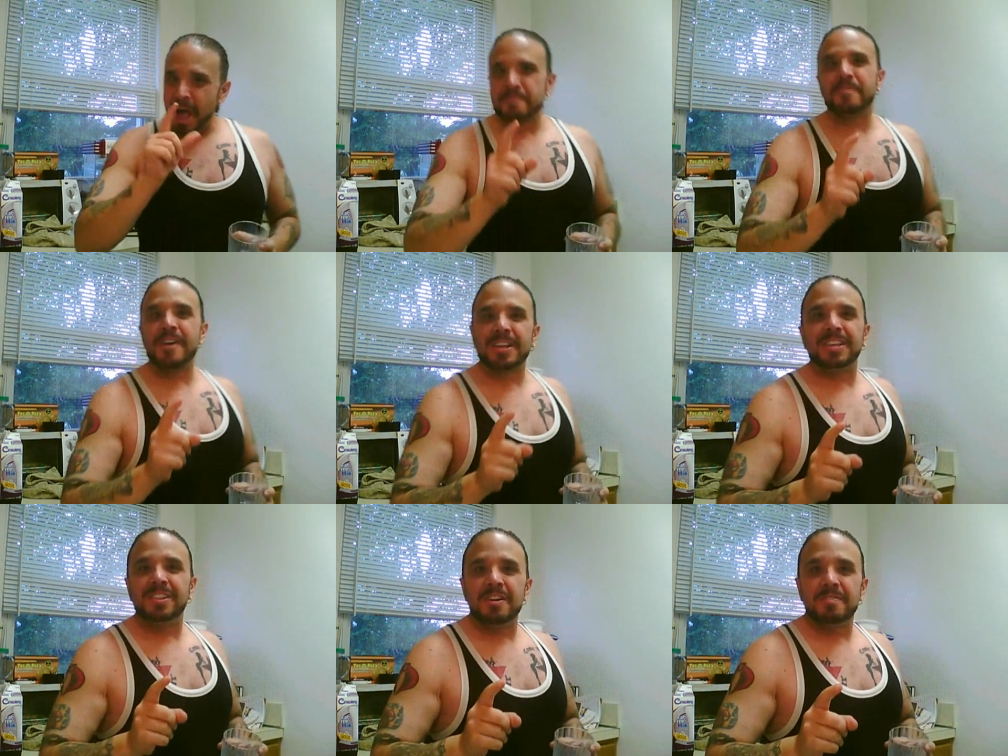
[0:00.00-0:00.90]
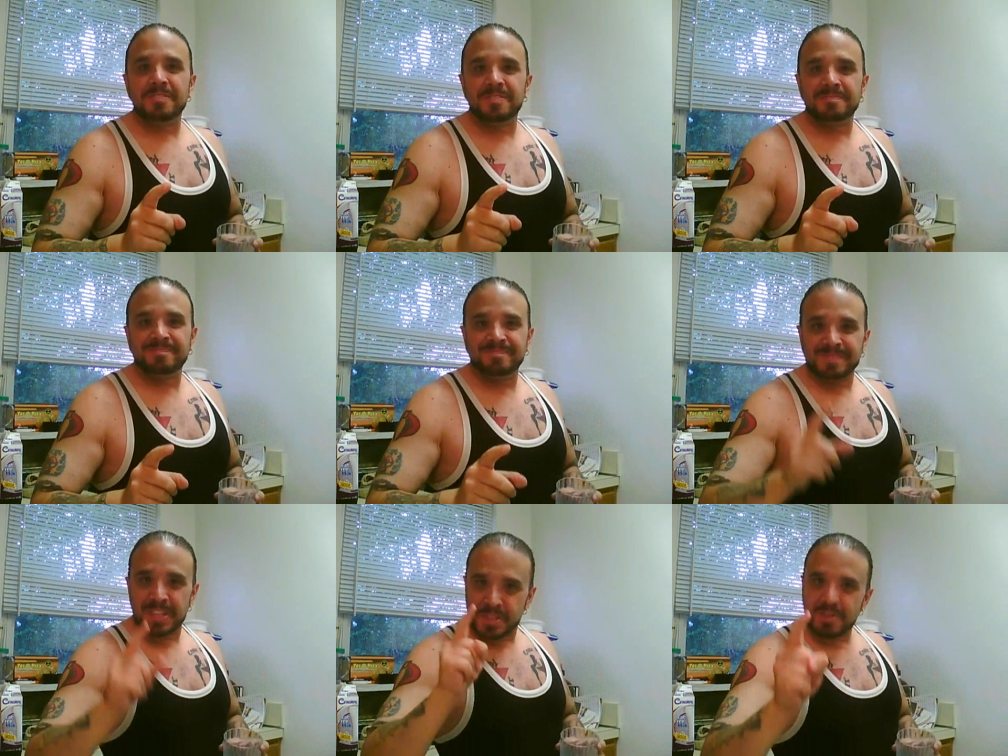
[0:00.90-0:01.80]
I'm Frankie Love.
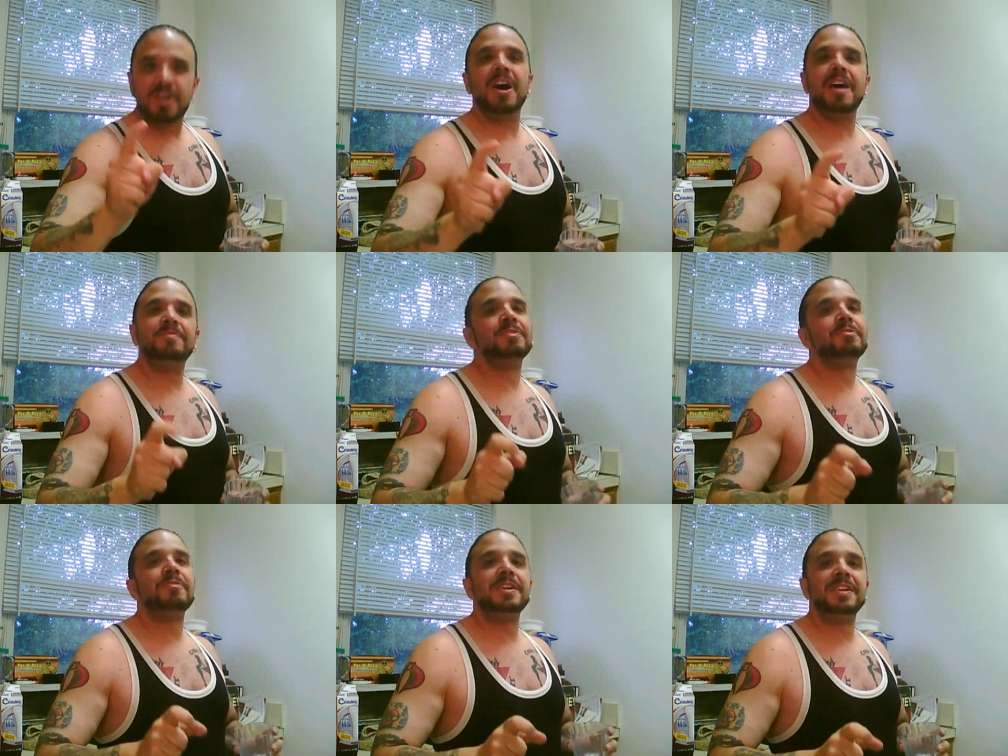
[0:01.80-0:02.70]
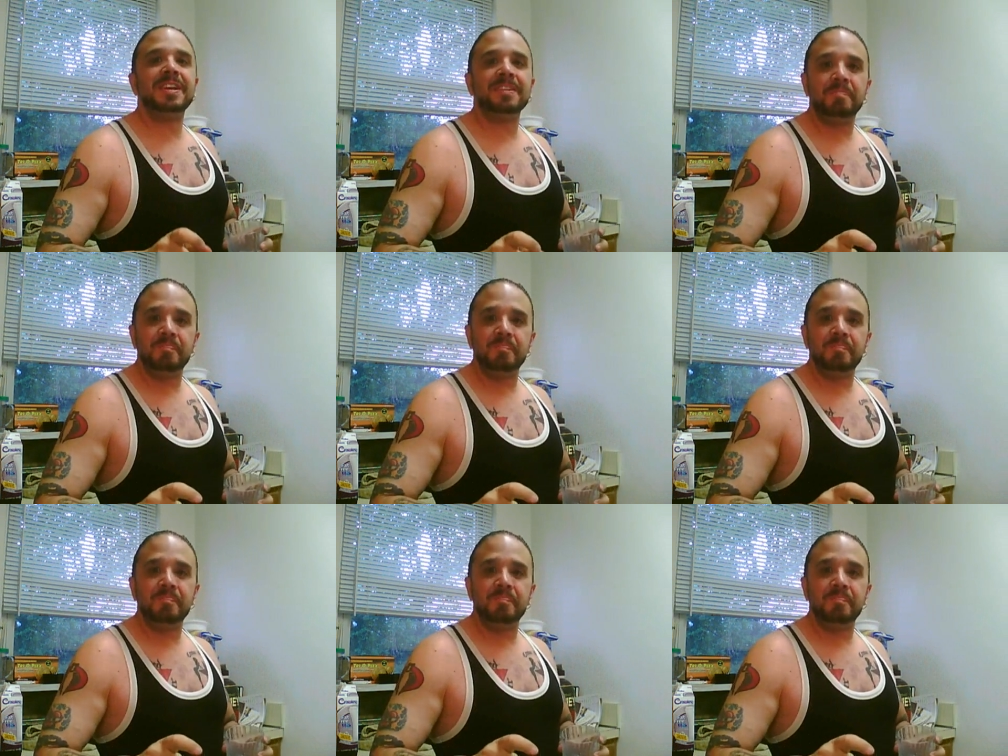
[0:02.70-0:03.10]
Y'all have a great night.